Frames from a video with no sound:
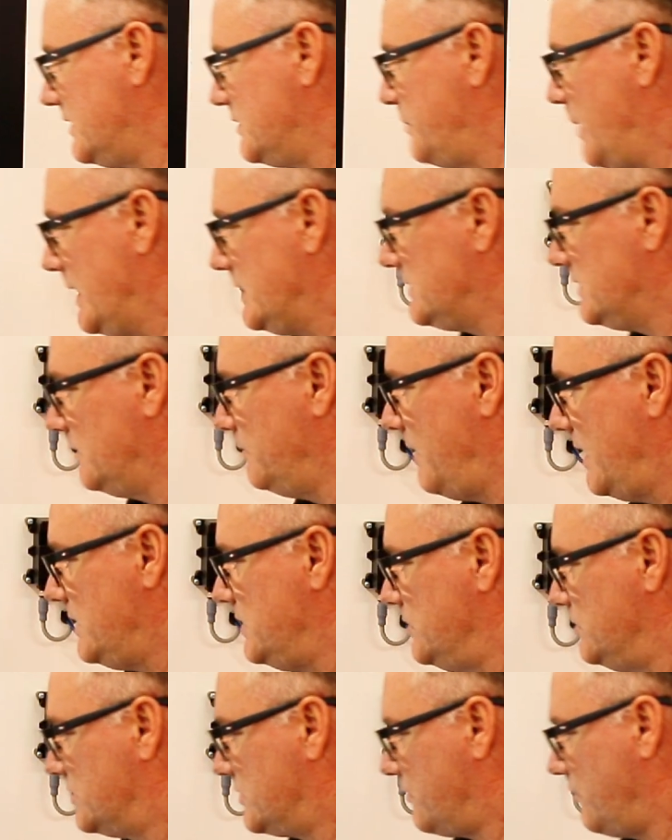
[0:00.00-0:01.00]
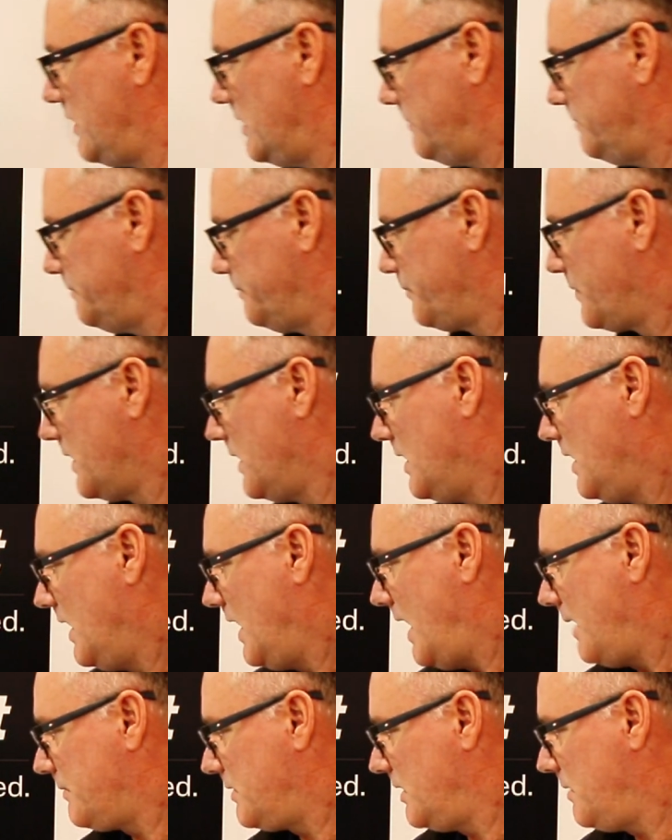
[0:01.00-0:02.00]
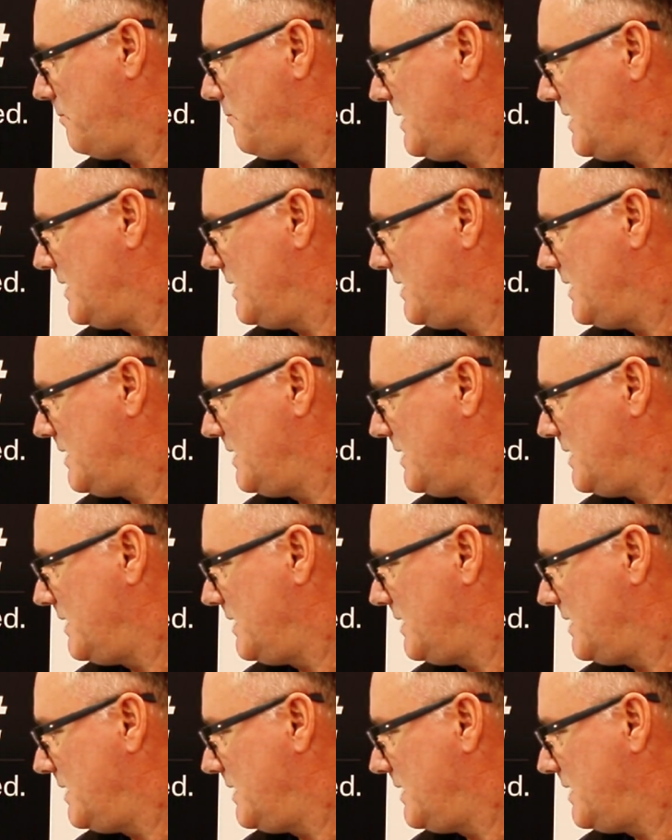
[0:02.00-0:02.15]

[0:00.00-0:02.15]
us back to the menu screen. I'm going to